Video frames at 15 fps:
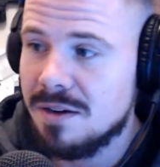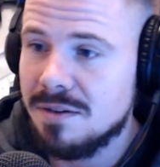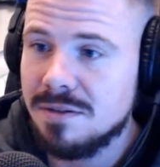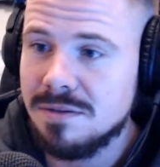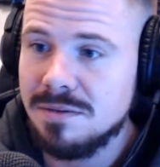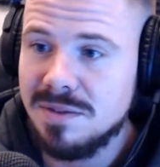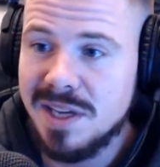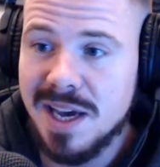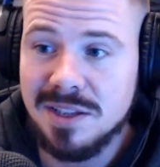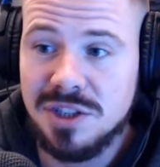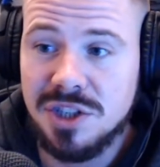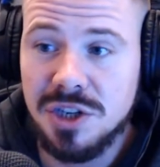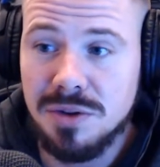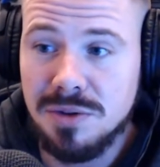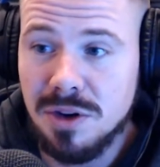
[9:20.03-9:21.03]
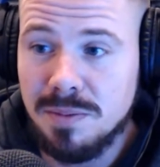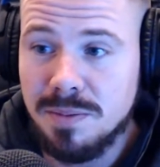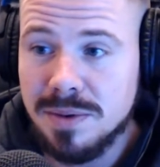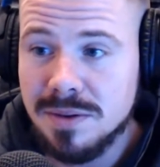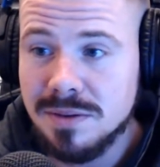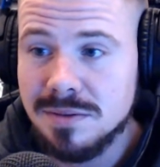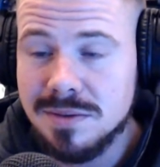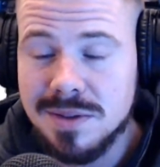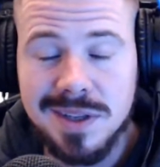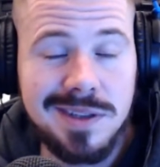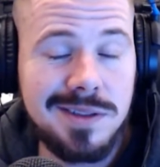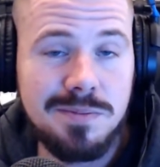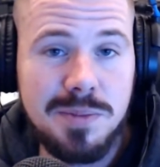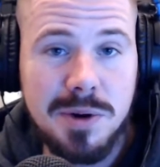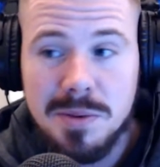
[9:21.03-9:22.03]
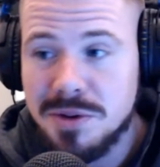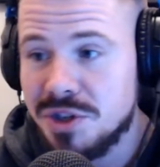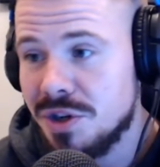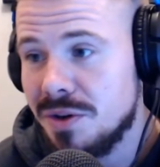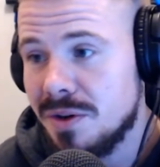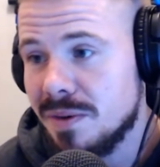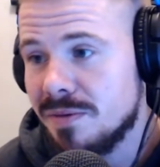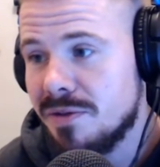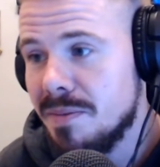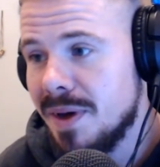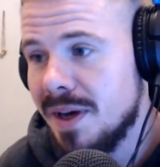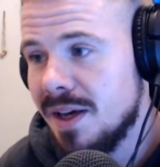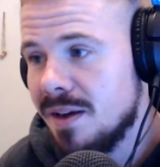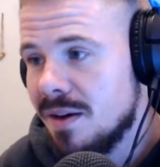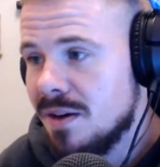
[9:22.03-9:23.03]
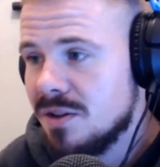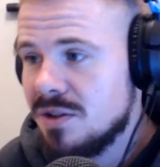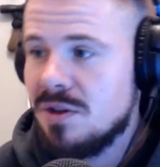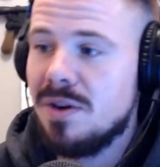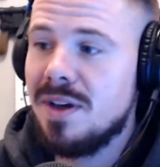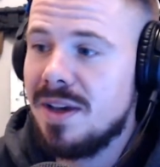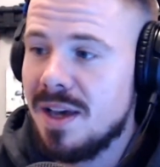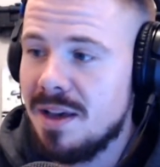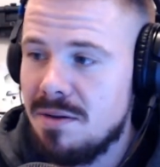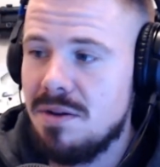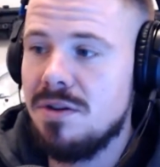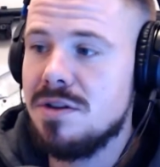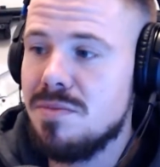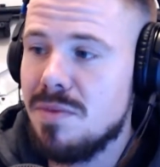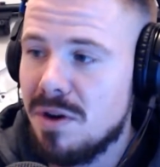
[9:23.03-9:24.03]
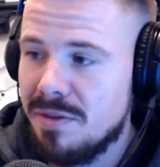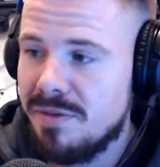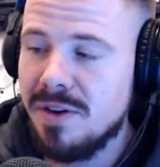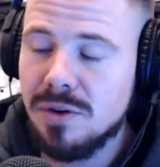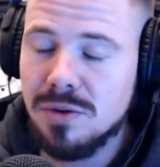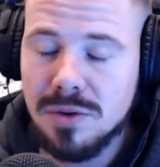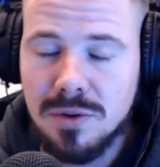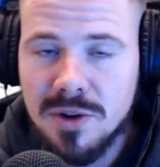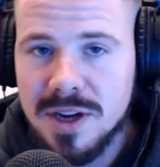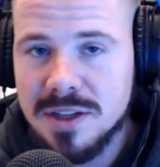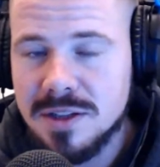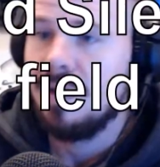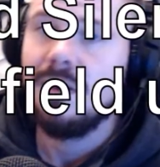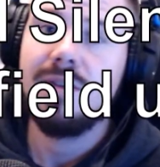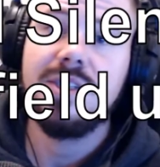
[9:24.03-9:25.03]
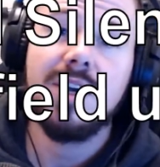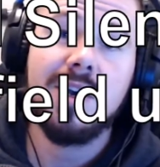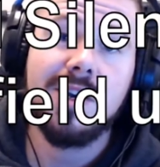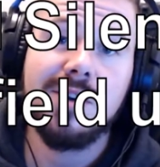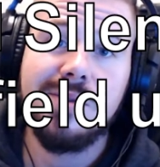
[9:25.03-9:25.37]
yeah, Tune Up. That's probably Tune Up for me, so I can keep using my field upgrades. So